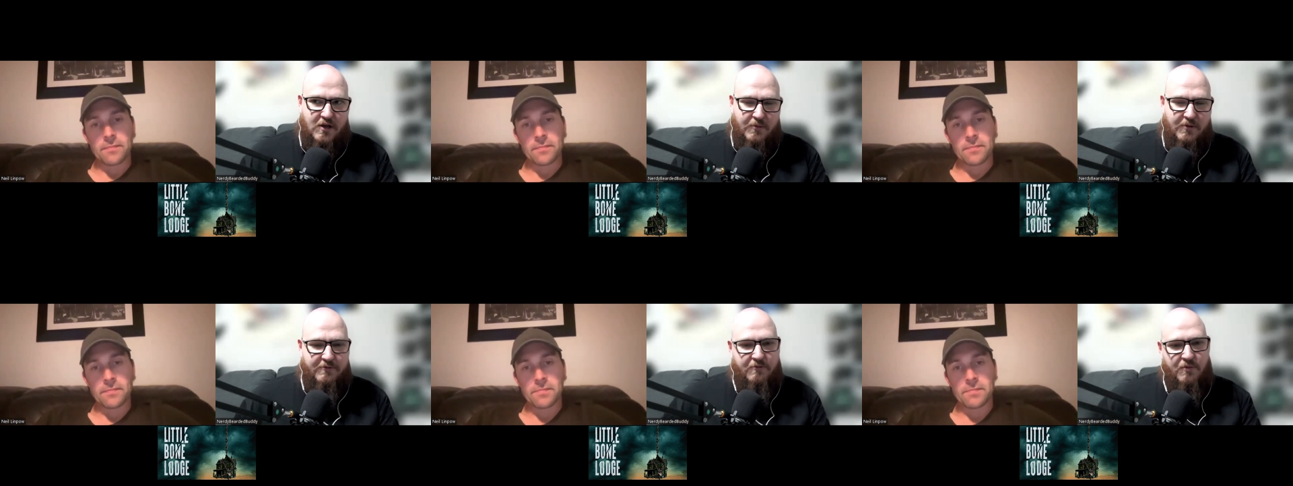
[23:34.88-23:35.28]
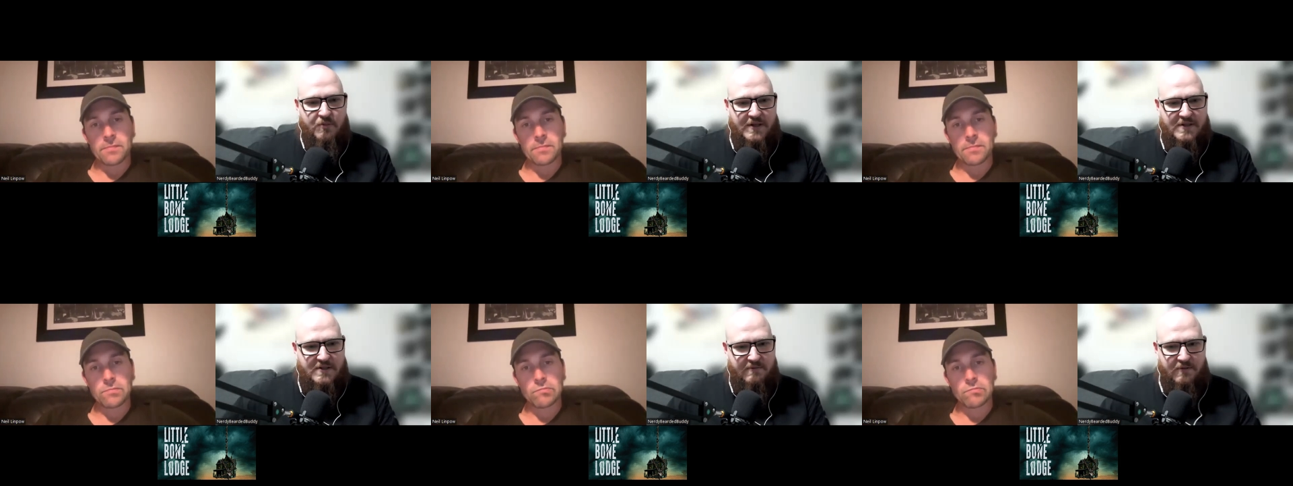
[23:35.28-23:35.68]
Speaker 1: coming from
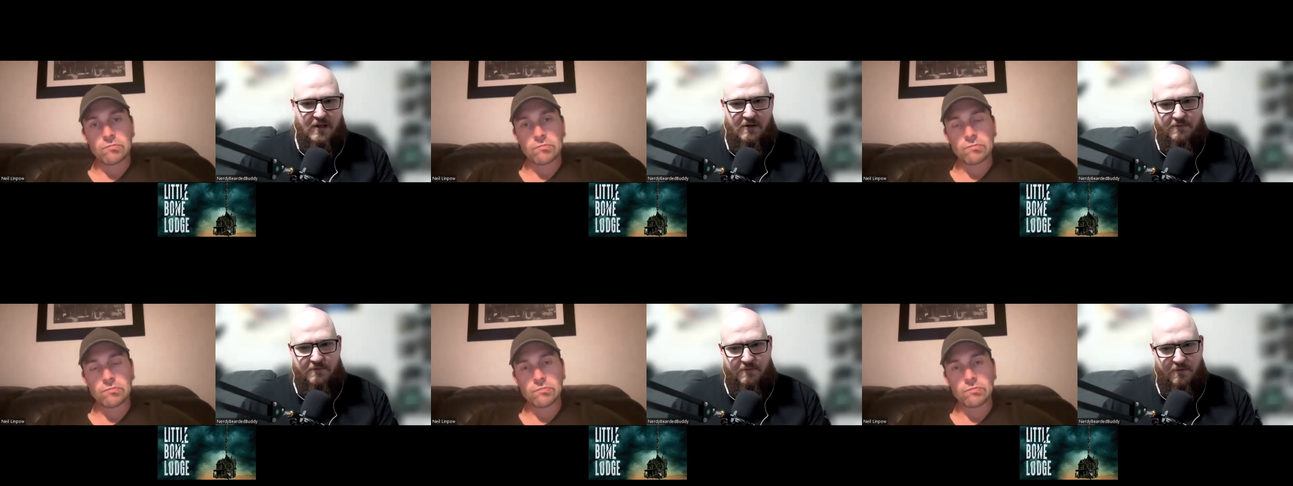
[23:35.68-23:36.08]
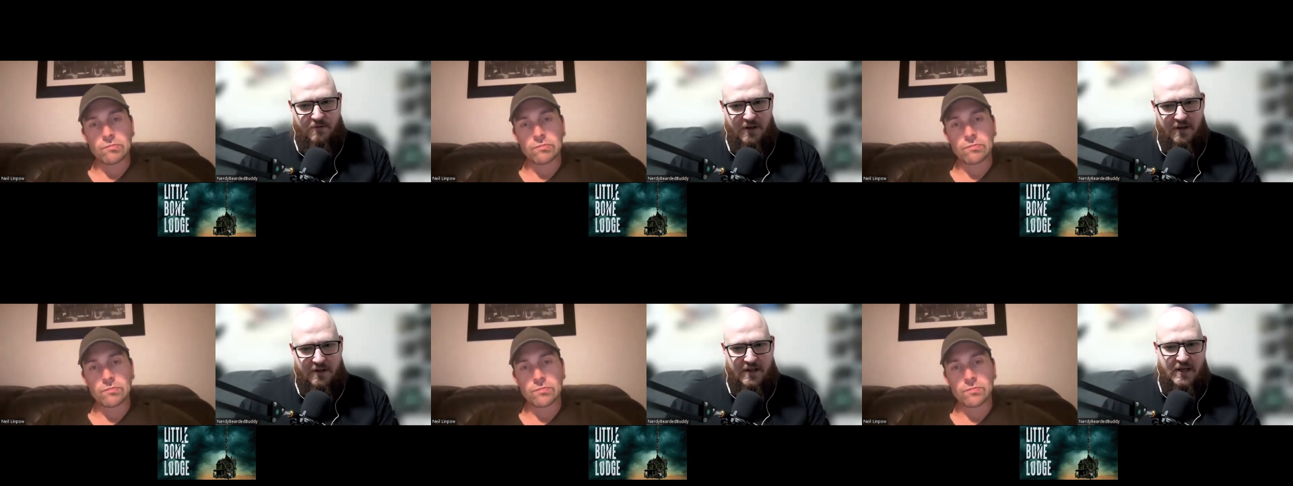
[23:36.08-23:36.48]
a place of love.
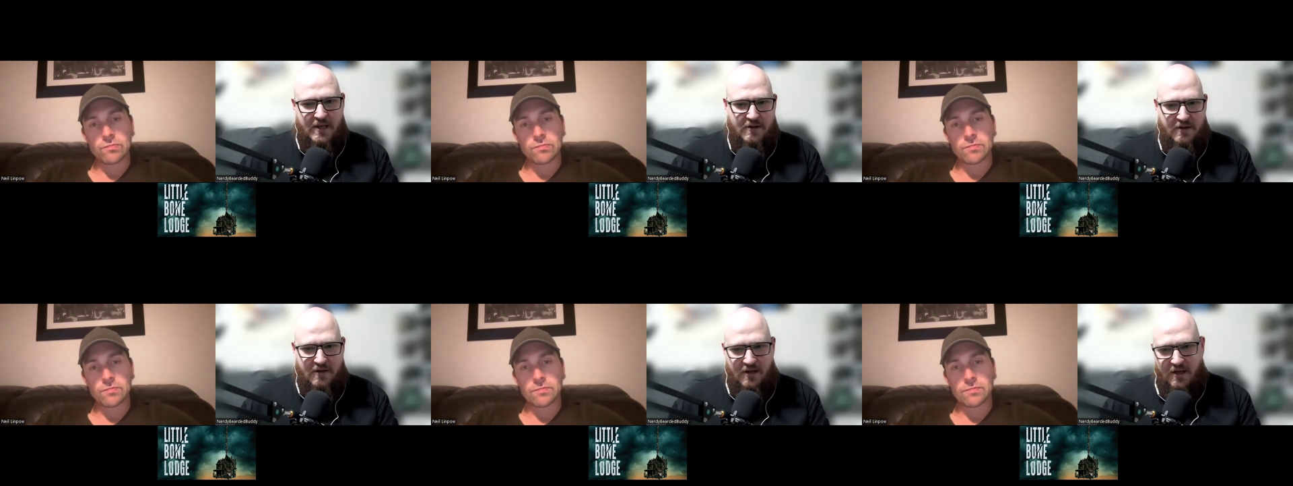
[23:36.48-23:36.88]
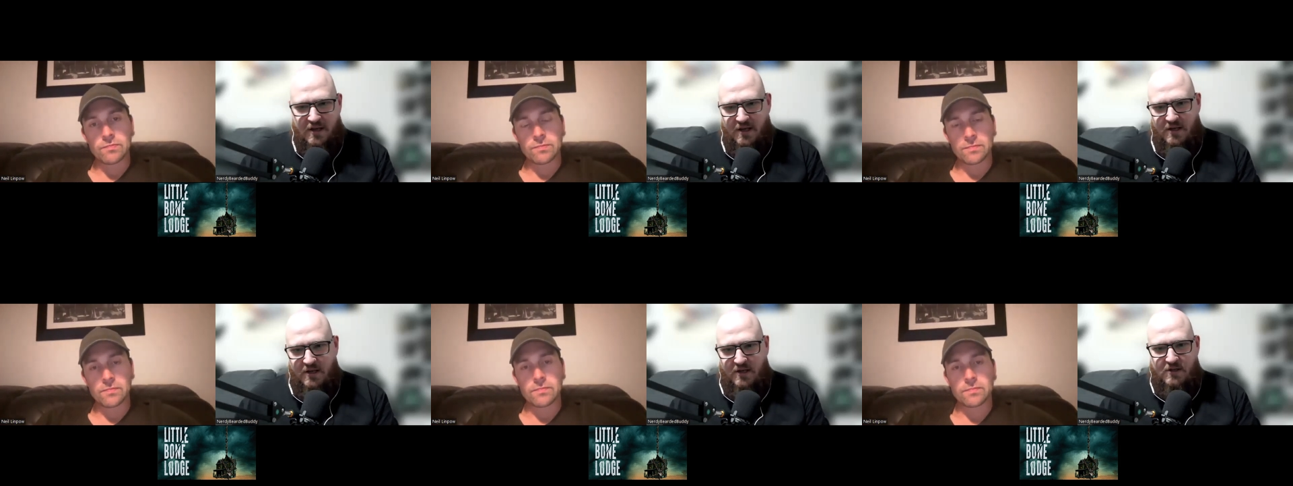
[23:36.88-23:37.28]
On the other hand,
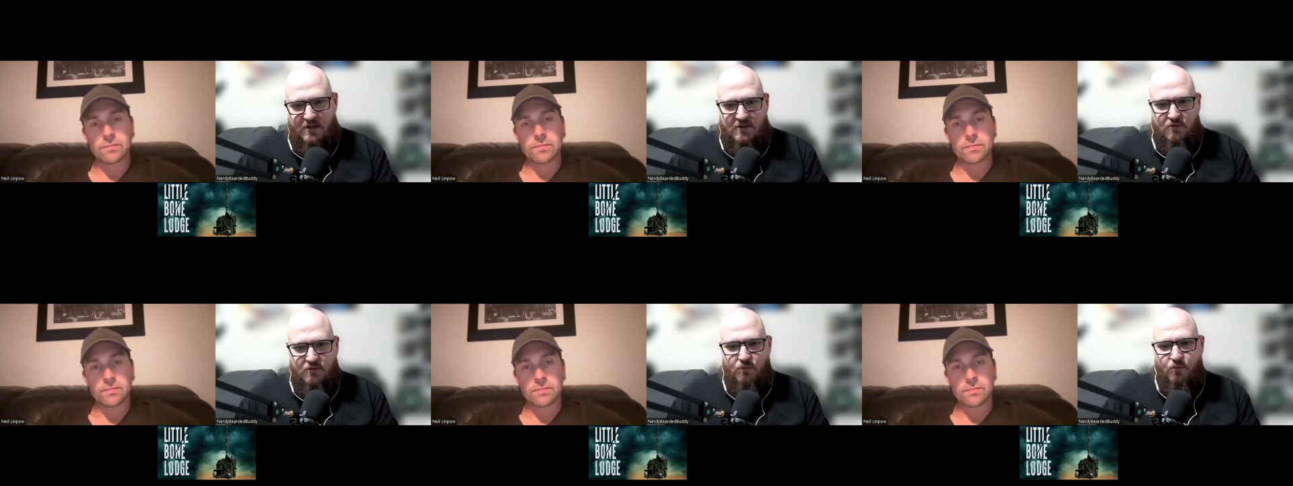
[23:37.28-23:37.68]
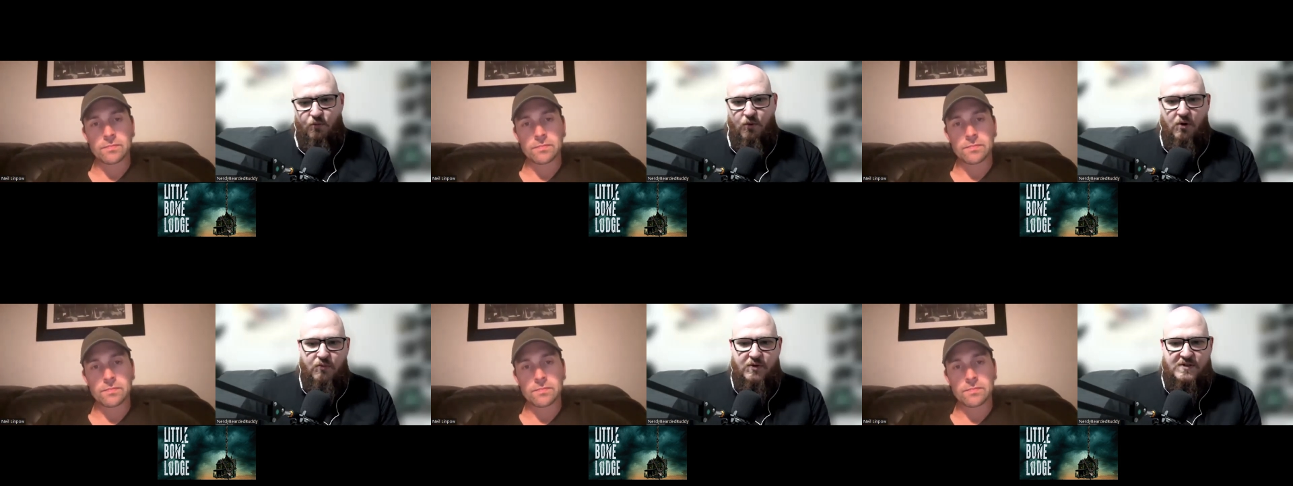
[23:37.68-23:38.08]
mm.
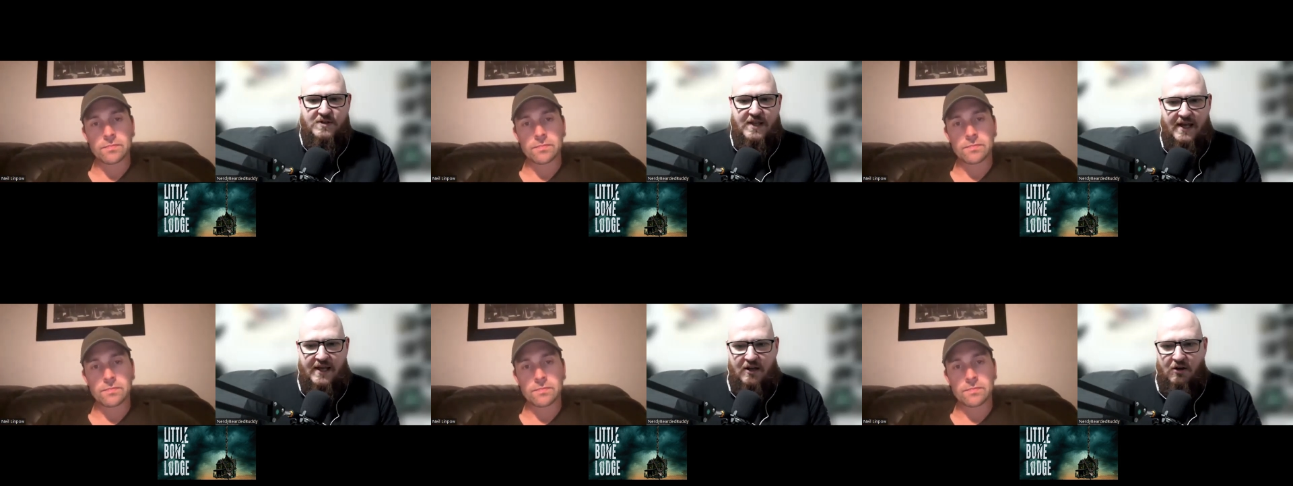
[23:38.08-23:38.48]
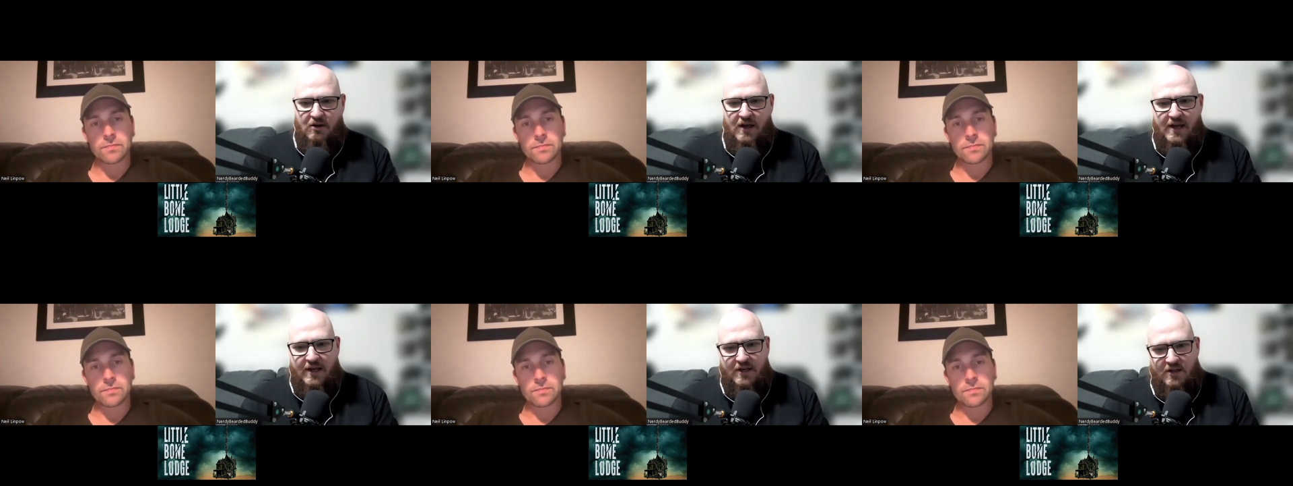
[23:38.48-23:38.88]
what was that
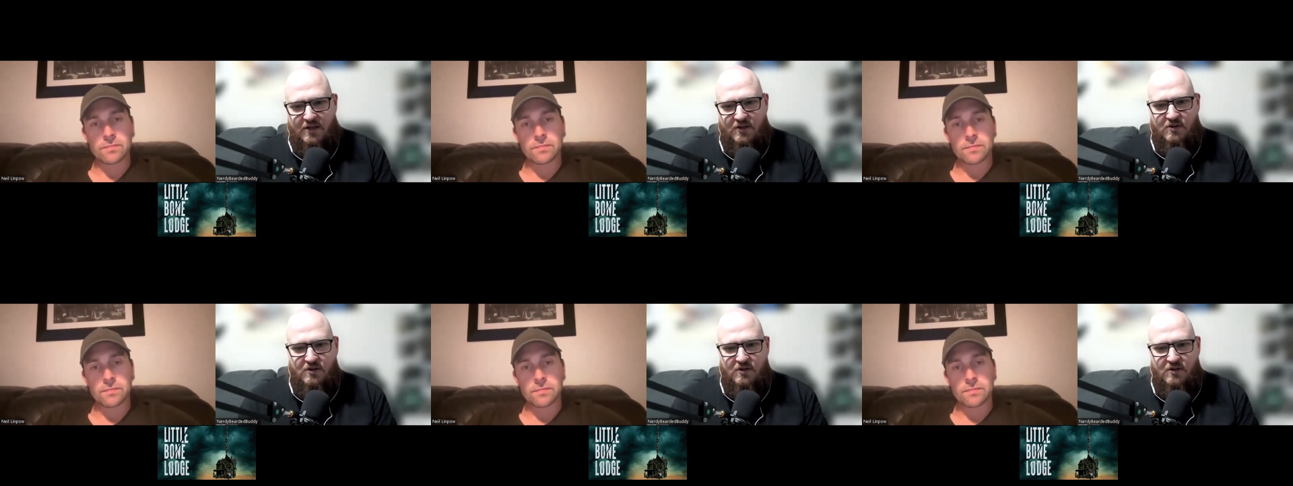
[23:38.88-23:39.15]
like?